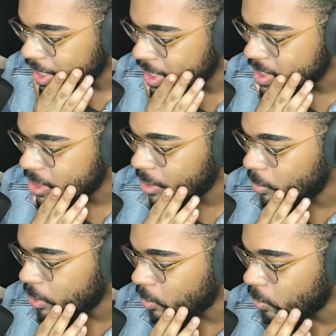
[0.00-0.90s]
Zero, I
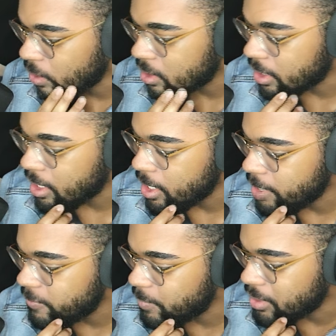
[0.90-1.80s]
wonder, where did the
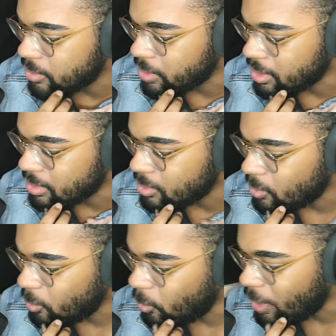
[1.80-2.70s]
cavemen... Wait,
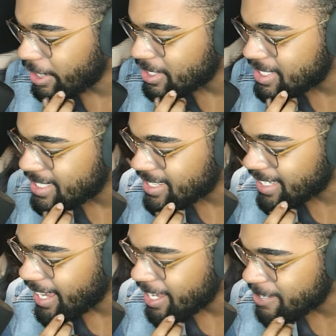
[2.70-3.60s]
where did the
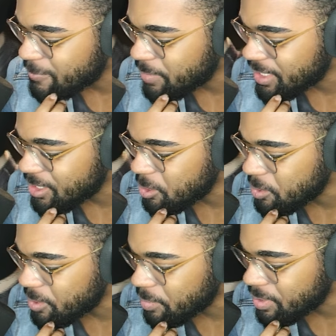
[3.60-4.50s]
cavemen
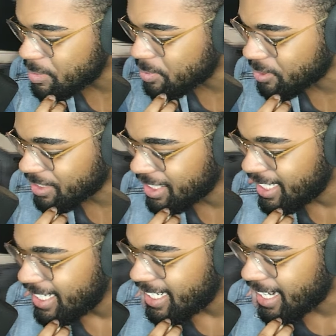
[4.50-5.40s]
do the people?
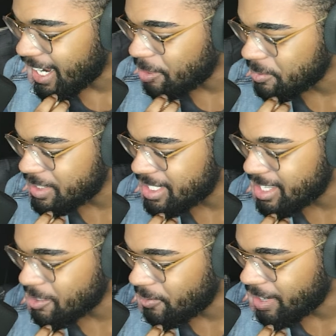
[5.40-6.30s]
And how did
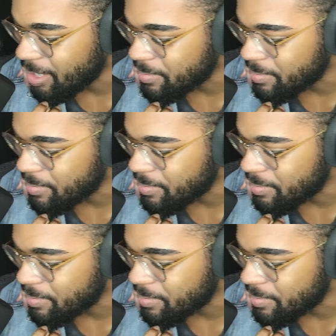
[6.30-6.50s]
they wipe?